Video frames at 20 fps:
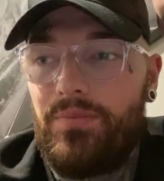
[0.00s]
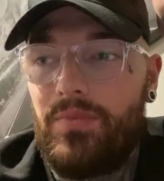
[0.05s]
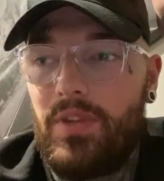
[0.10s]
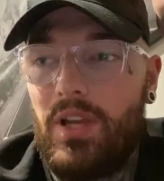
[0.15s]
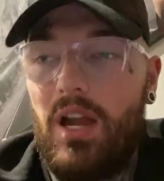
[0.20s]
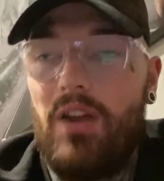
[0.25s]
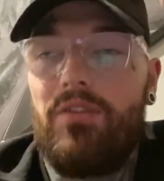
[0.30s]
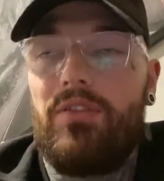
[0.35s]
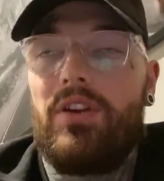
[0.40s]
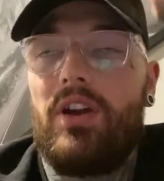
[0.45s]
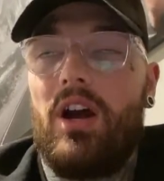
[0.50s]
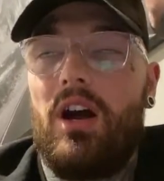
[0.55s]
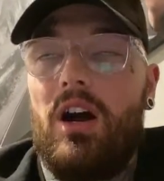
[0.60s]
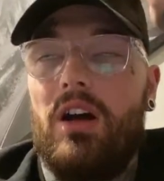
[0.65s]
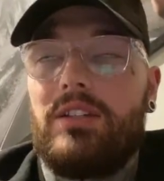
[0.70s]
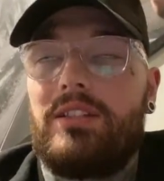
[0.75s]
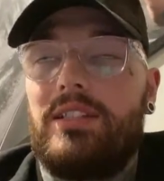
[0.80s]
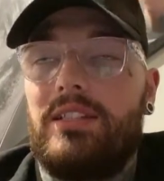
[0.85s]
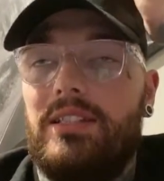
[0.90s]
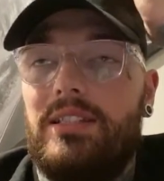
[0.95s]
every
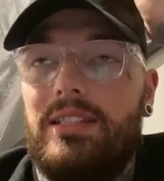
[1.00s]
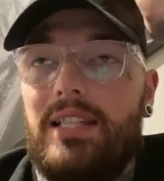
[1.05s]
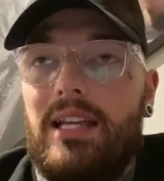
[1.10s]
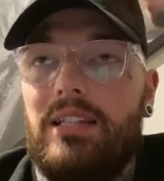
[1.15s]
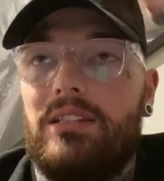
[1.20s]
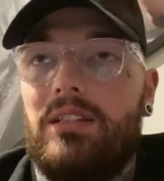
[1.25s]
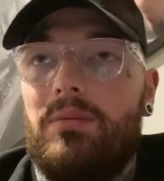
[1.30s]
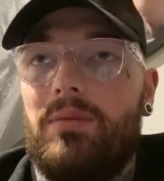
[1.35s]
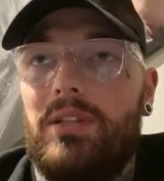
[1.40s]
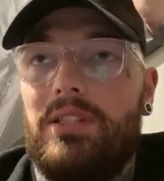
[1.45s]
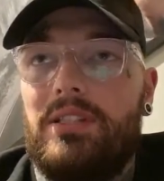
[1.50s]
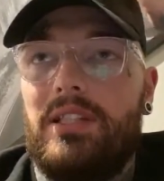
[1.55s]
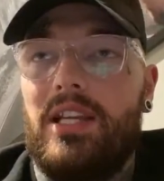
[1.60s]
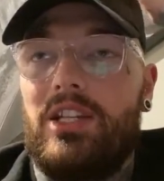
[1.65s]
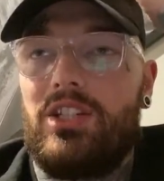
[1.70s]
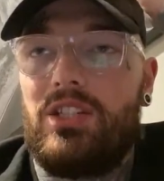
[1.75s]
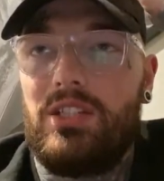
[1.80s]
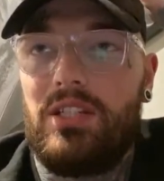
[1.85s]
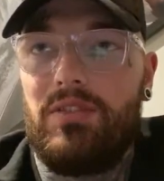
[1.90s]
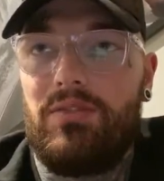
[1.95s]
artist sets up their
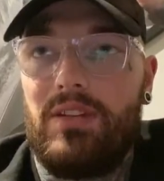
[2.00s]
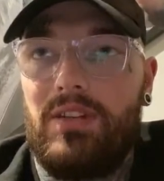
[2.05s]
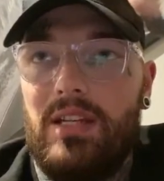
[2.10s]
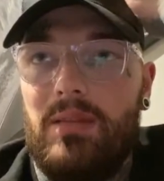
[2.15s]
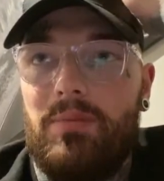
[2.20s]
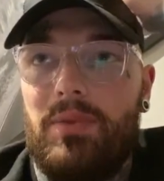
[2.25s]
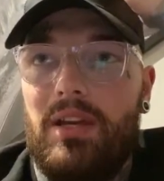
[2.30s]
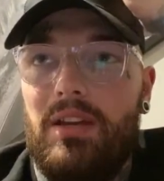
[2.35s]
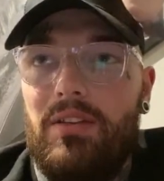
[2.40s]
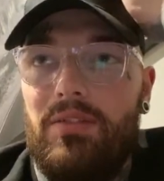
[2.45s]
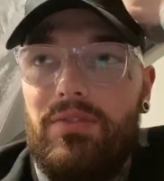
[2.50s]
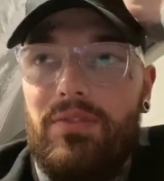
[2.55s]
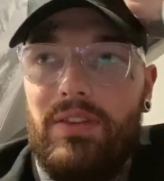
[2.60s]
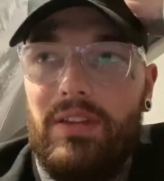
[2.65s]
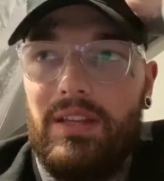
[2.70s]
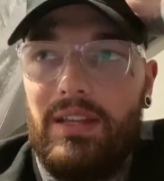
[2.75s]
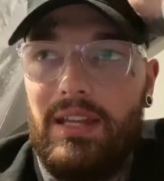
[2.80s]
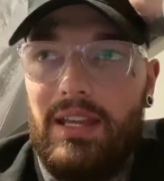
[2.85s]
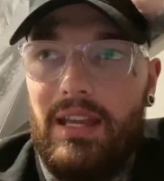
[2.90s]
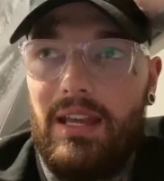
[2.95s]
station differently. But
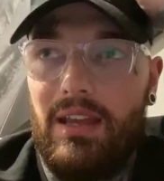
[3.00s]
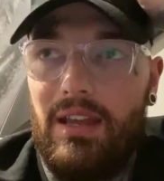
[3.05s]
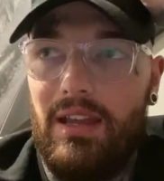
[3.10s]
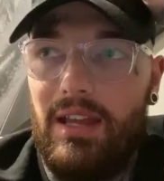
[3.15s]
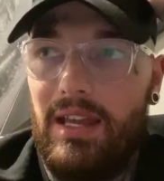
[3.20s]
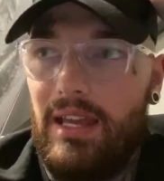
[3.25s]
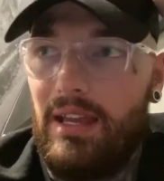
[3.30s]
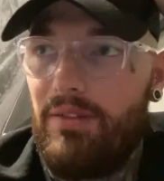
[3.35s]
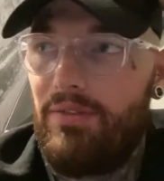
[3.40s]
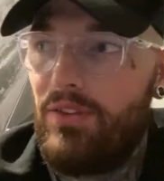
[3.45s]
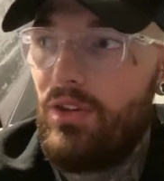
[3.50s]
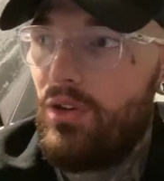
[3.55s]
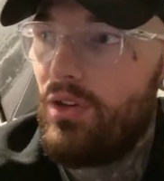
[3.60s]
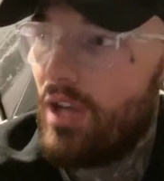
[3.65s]
if you